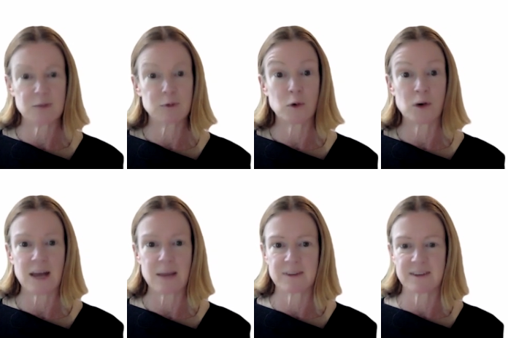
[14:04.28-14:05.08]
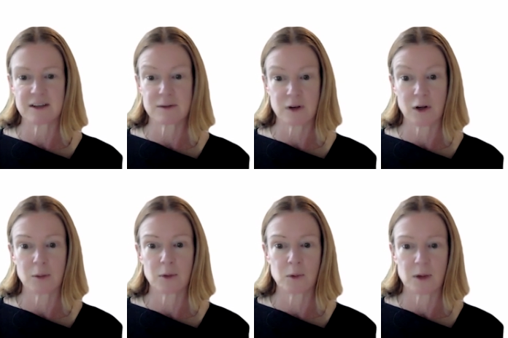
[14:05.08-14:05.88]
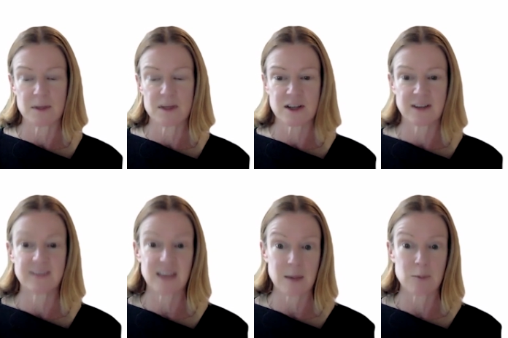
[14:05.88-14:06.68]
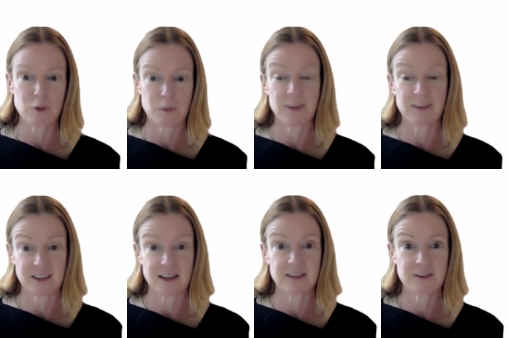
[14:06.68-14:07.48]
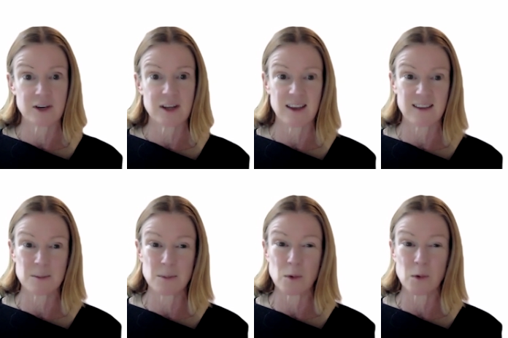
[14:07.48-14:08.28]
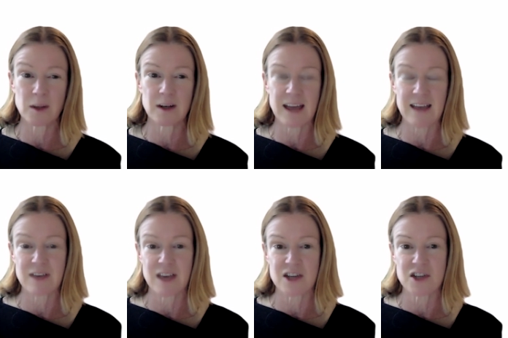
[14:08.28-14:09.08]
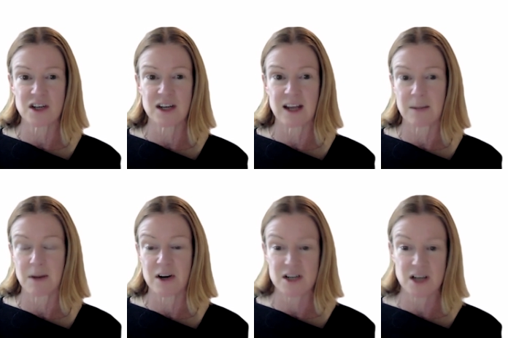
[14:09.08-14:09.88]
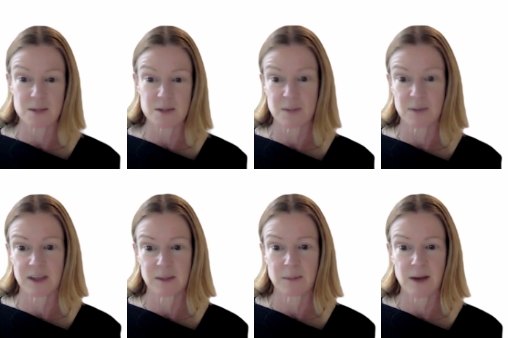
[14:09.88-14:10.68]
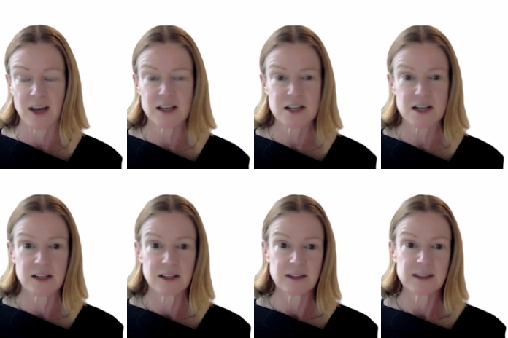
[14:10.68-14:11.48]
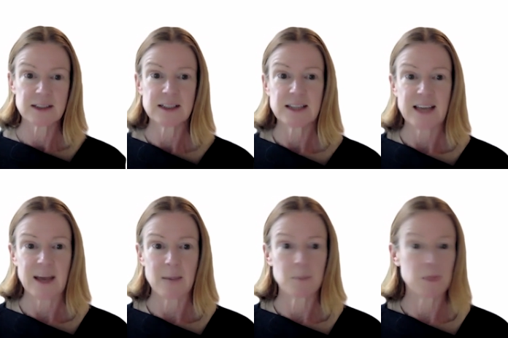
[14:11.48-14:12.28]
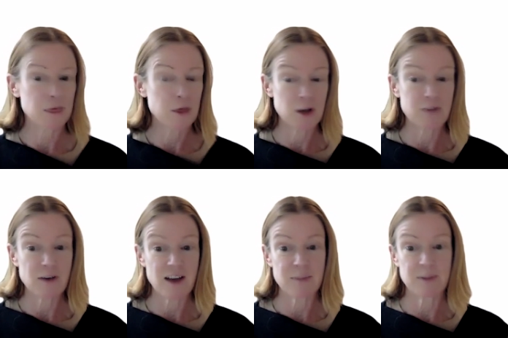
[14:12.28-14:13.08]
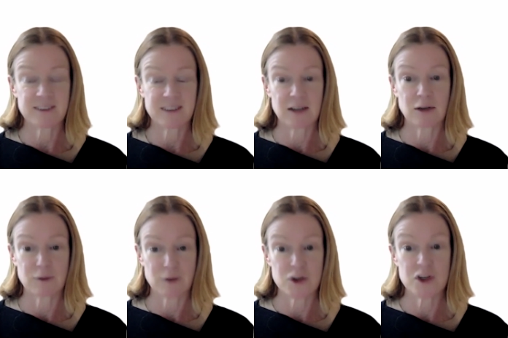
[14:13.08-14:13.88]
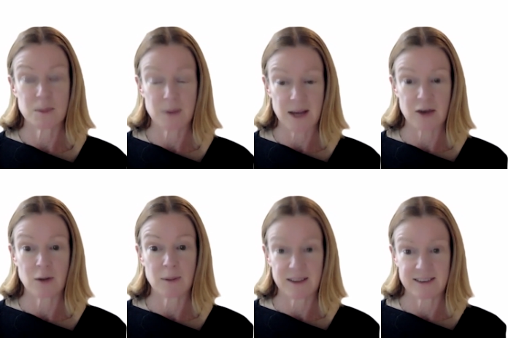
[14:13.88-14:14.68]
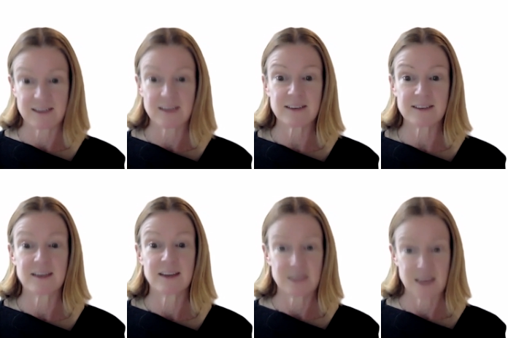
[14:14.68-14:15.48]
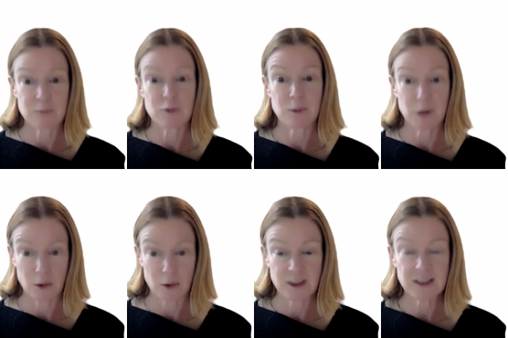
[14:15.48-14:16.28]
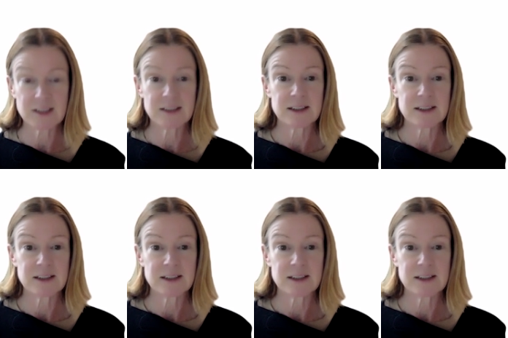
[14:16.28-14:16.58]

4 and 8% of global emissions come from this industry. That's more than aviation and maritime shipping combined. 35% of ocean microplastics come from clothing,